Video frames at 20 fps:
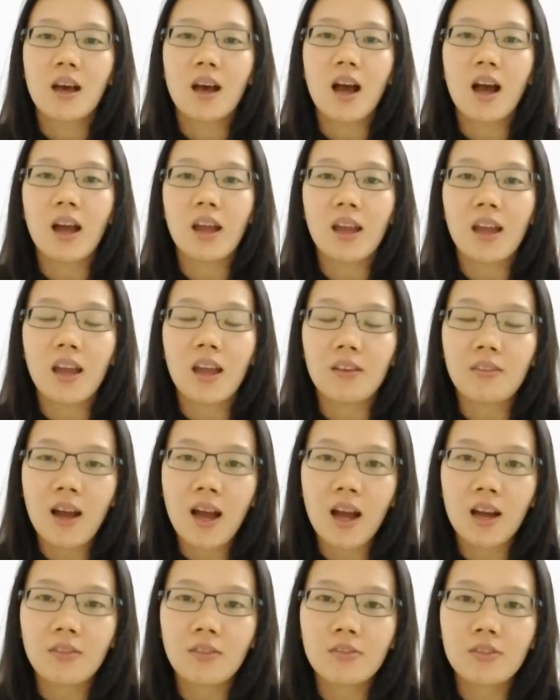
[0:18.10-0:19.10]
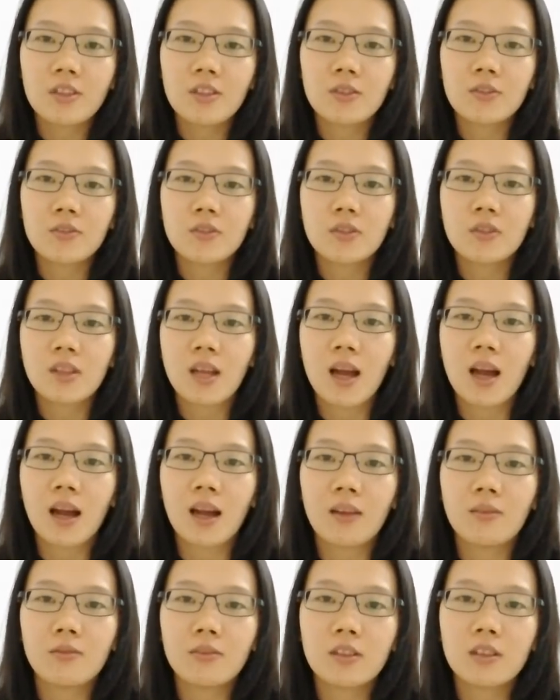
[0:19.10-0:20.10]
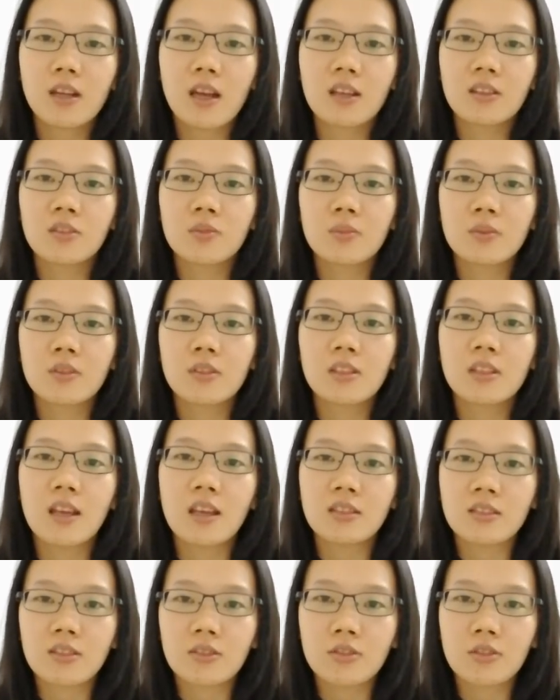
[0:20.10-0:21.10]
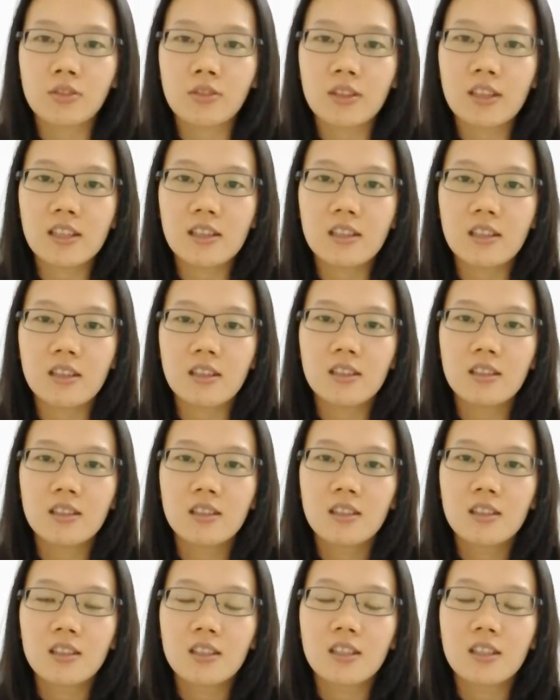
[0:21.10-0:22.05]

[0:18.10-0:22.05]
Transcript: I have half year full-time work experience as a trainee